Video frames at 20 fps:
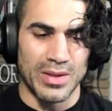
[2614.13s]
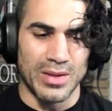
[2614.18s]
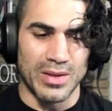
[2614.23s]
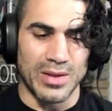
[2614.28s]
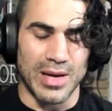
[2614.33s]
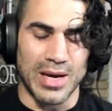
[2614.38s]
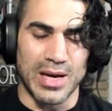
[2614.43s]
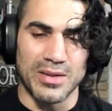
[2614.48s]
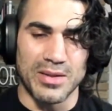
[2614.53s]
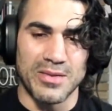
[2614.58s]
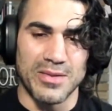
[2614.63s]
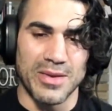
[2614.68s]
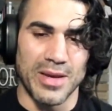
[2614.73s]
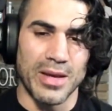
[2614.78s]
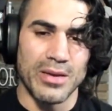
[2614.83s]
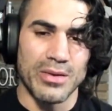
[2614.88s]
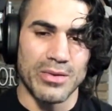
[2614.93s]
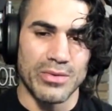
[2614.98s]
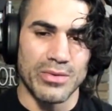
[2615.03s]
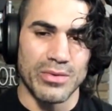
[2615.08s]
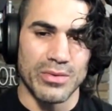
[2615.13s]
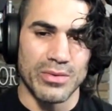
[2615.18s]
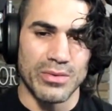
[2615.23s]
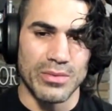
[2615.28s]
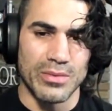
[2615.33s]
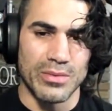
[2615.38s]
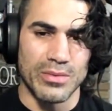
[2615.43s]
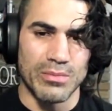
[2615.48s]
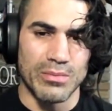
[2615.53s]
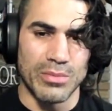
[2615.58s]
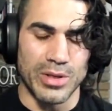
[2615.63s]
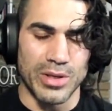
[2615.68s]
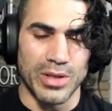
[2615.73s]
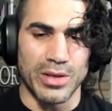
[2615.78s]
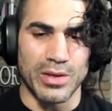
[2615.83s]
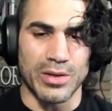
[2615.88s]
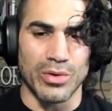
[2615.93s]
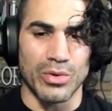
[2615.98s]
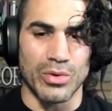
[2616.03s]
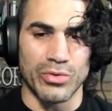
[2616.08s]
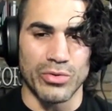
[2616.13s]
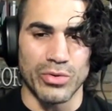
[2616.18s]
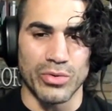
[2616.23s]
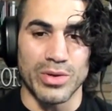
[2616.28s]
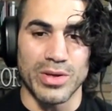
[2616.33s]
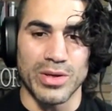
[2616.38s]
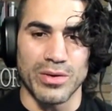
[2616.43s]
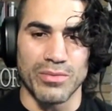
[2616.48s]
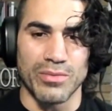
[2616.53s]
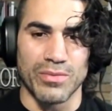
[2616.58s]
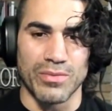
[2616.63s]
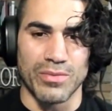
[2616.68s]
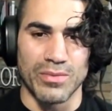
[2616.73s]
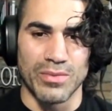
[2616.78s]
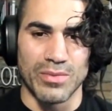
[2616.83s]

God takes, but he can also give.